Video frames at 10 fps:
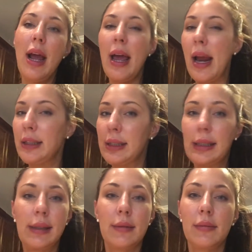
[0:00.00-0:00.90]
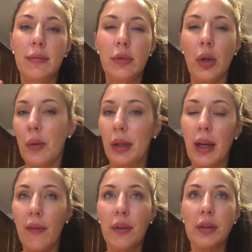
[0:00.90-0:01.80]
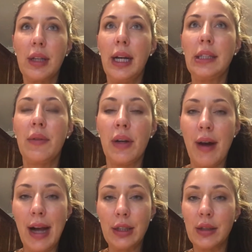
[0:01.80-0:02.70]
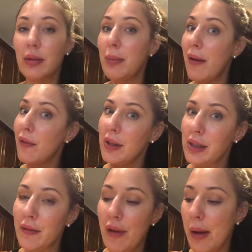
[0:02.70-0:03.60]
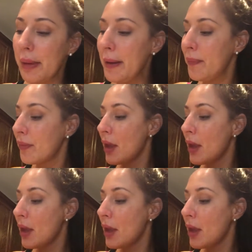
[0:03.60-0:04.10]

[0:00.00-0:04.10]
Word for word: And I just don't really care for those kinds of interactions with my friends and family.